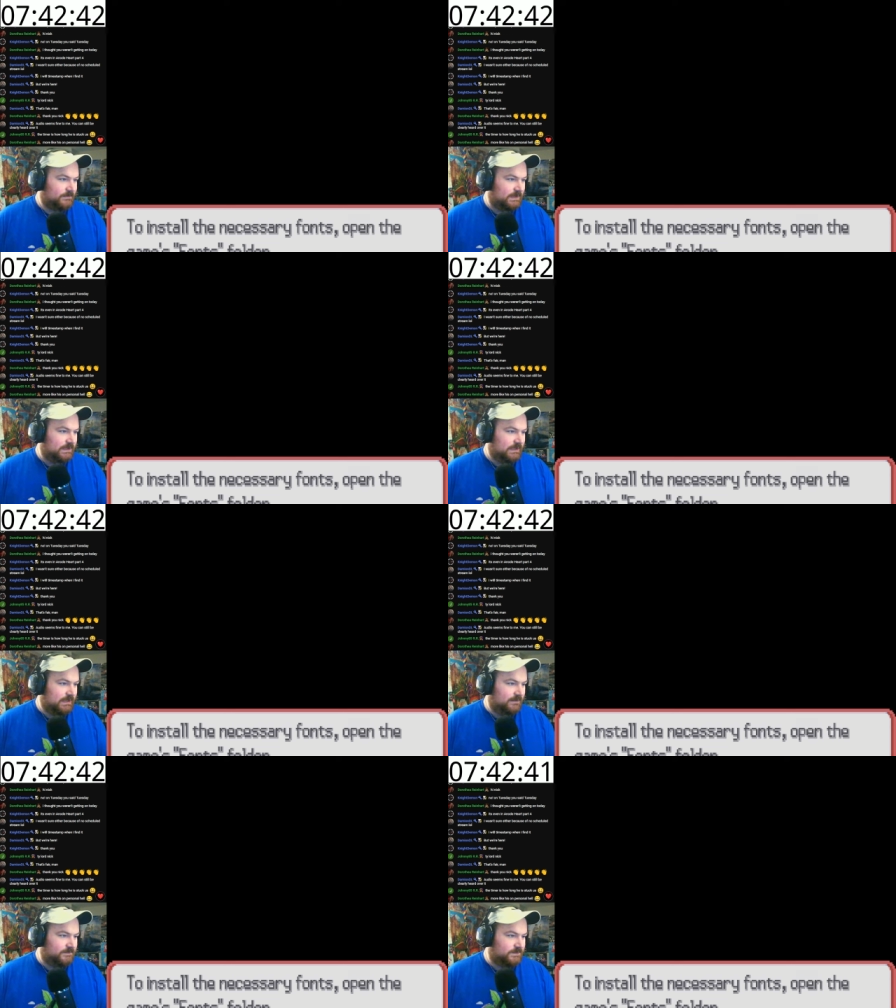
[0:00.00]
I think I
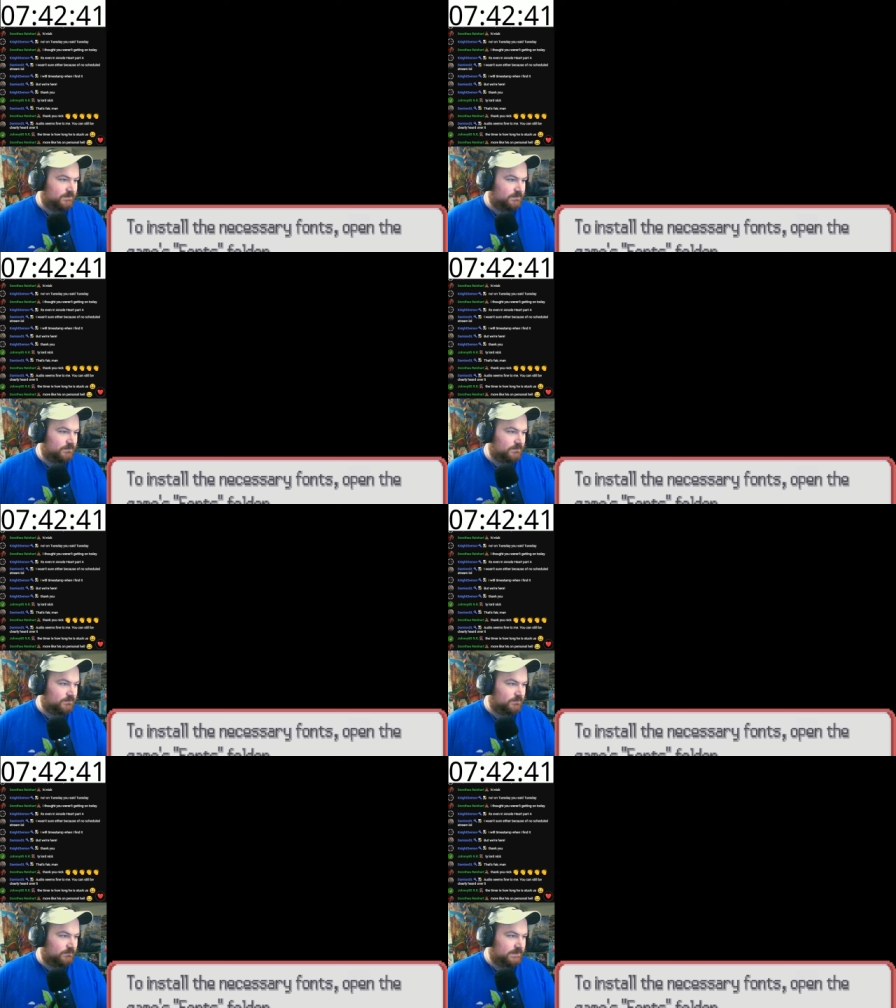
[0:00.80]
have
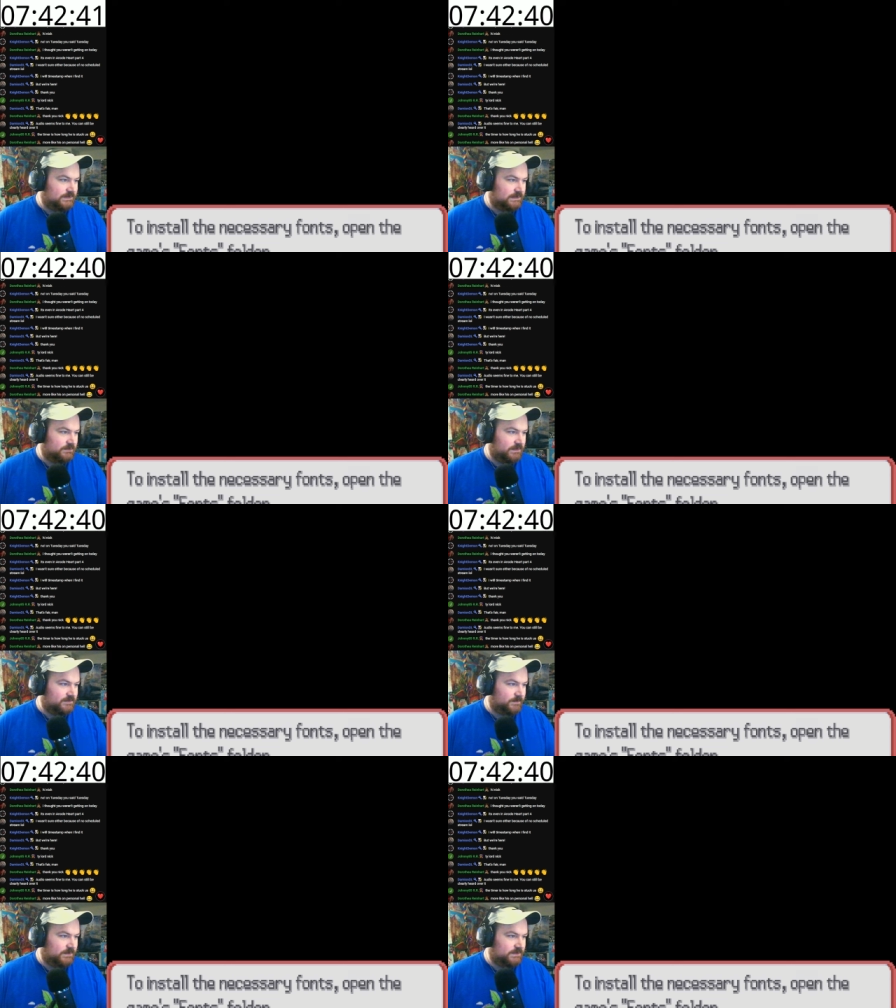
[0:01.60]
to reset
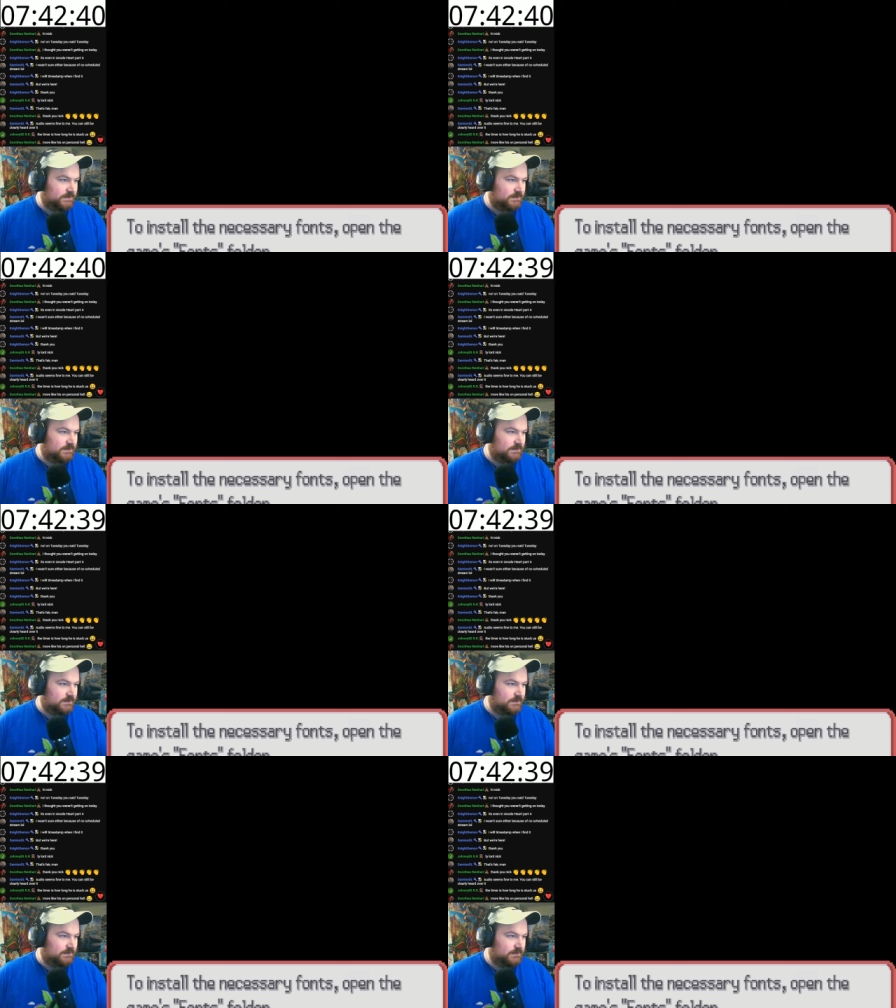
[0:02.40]

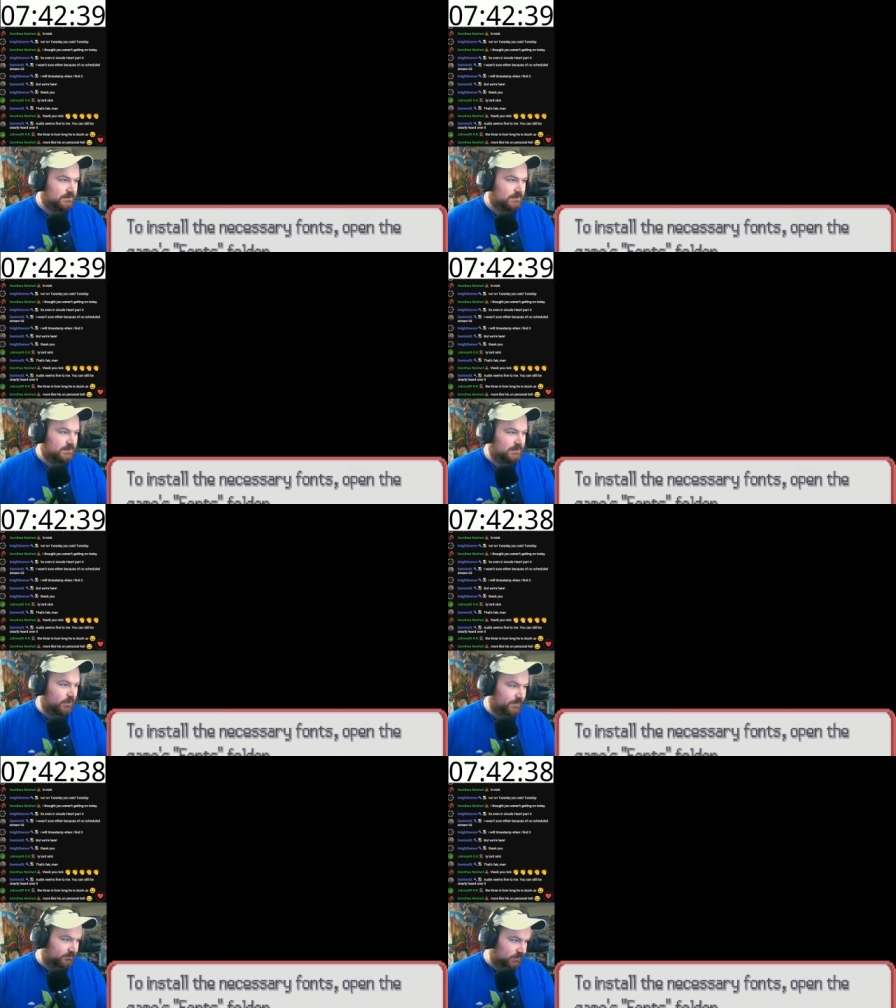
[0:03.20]
transformation. Oh,
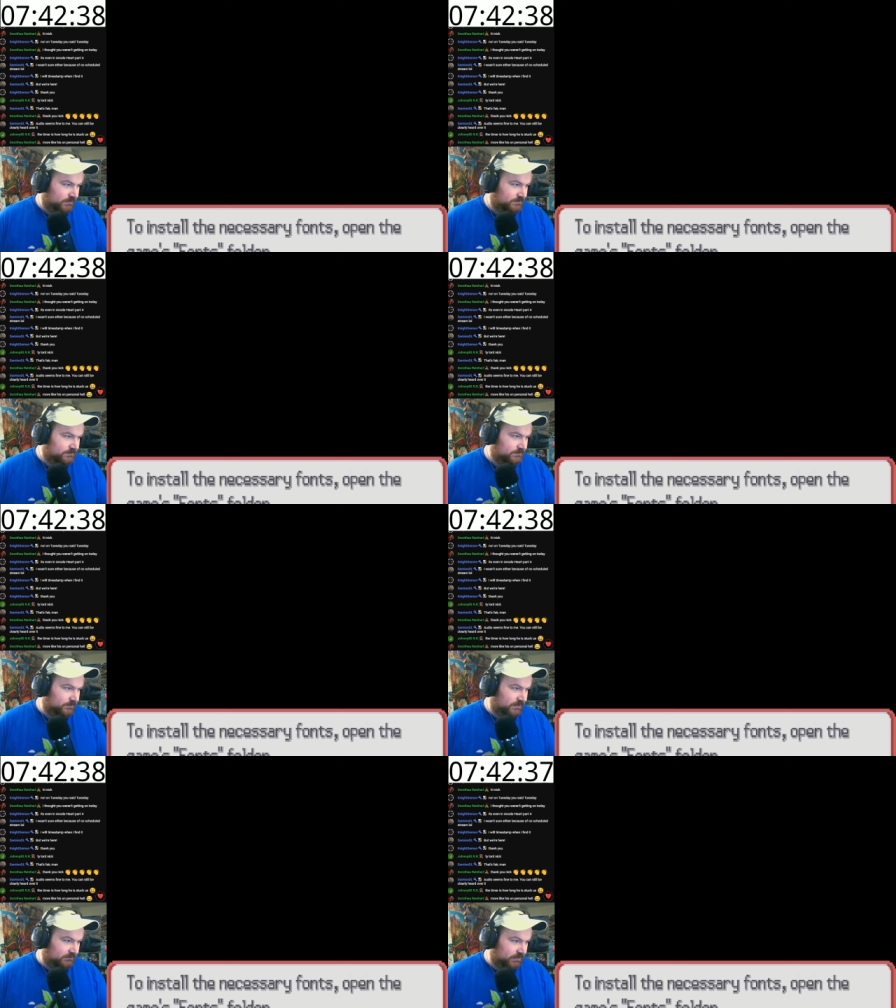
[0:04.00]
I'm on
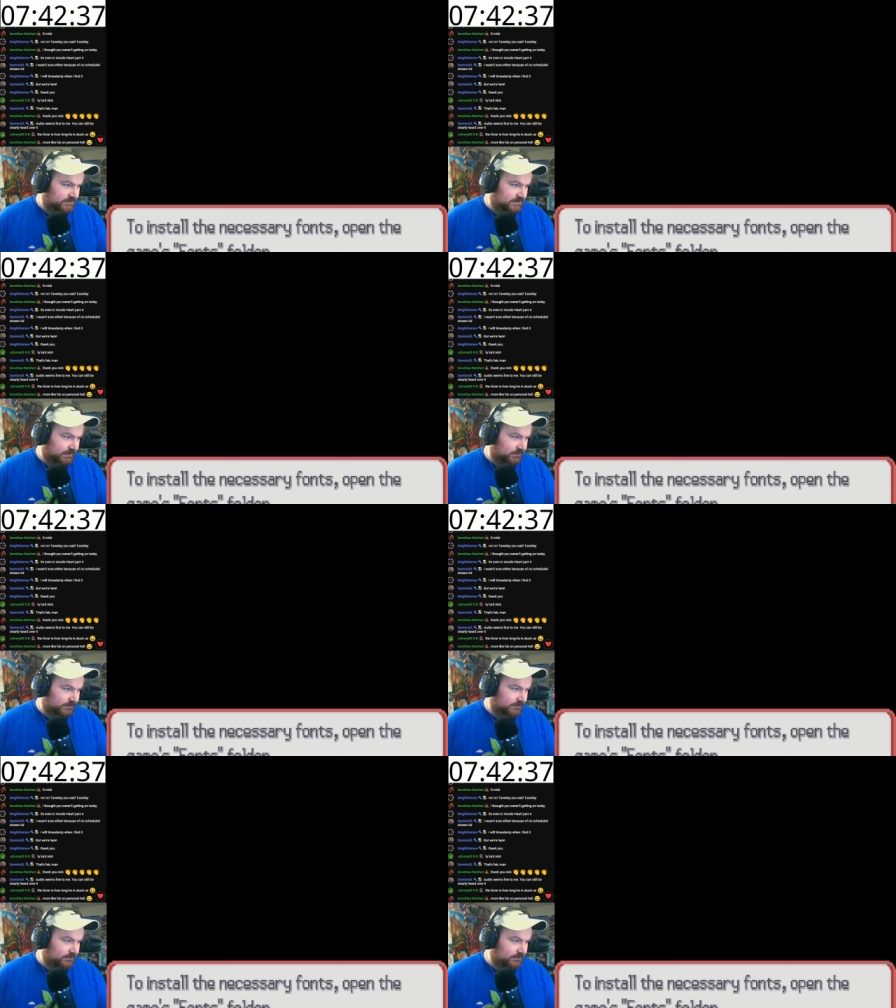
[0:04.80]
the wrong scene. Hold on.